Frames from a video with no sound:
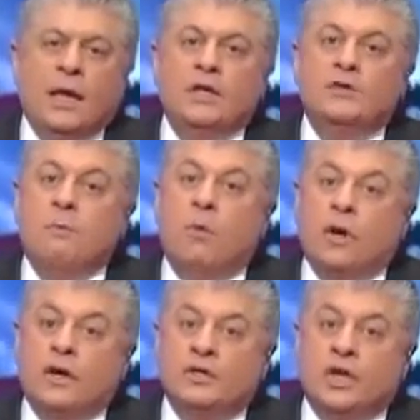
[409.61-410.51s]
It is
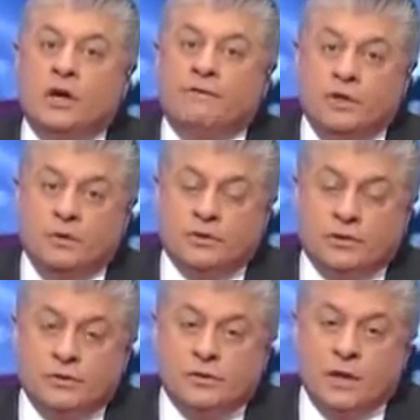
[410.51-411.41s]
mortgaging our
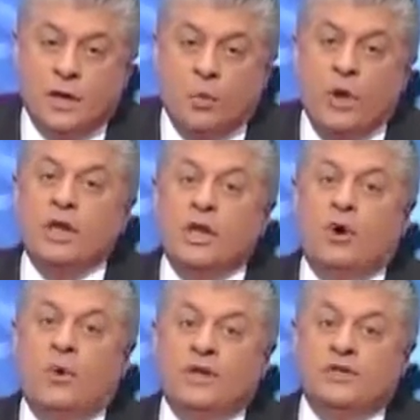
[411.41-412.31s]
futures. We
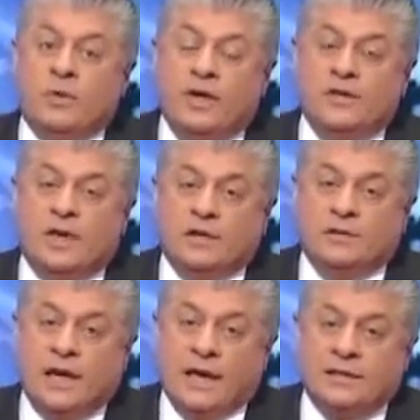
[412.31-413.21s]
know it is raising our
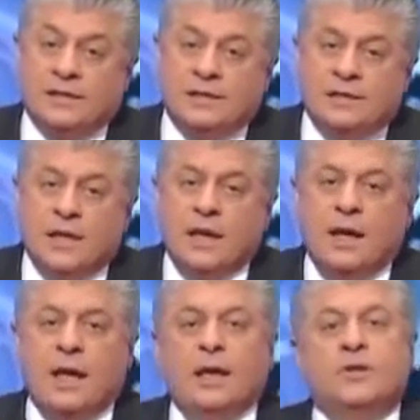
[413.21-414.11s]
taxes,
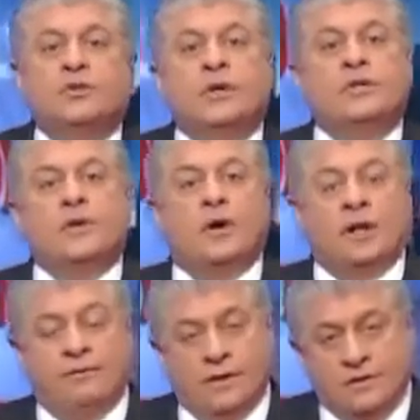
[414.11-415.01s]
and it treats all
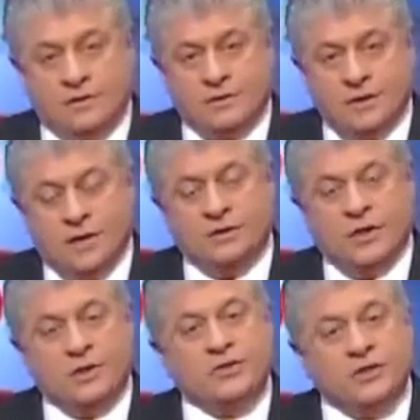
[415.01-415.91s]
of us,
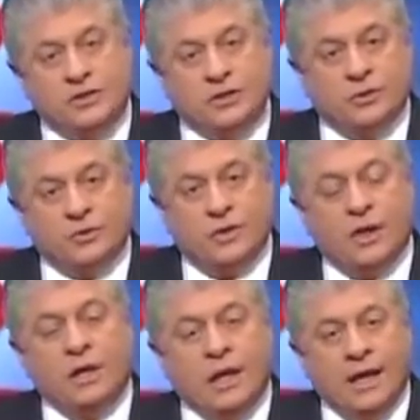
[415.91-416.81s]
adults and children
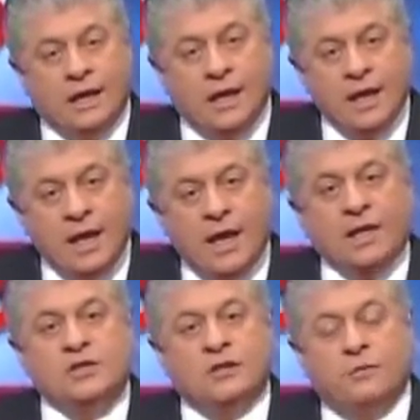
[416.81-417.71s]
alike,
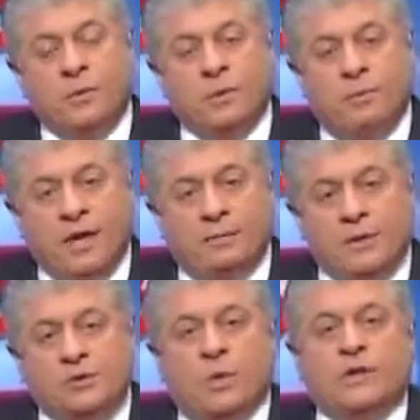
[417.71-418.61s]
as if we were
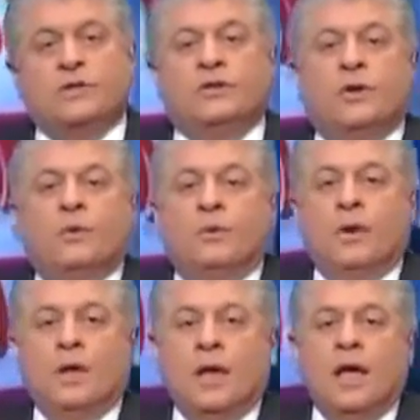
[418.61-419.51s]
babies. What to do?
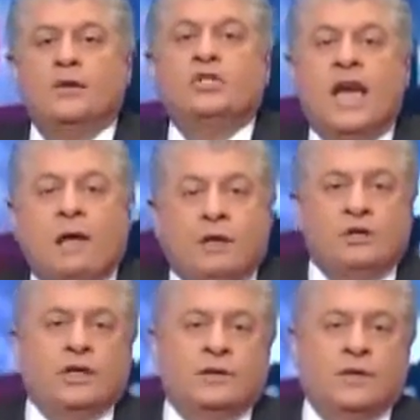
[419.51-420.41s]

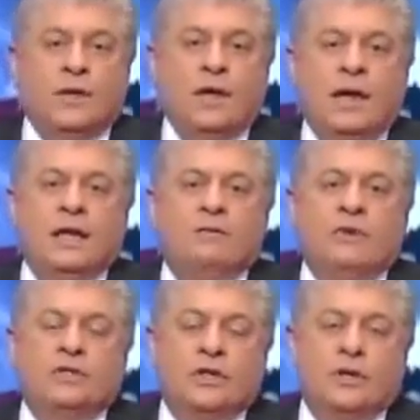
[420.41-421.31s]
Challenge it at
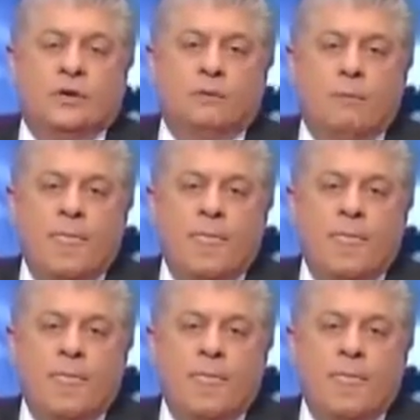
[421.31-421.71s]
every turn.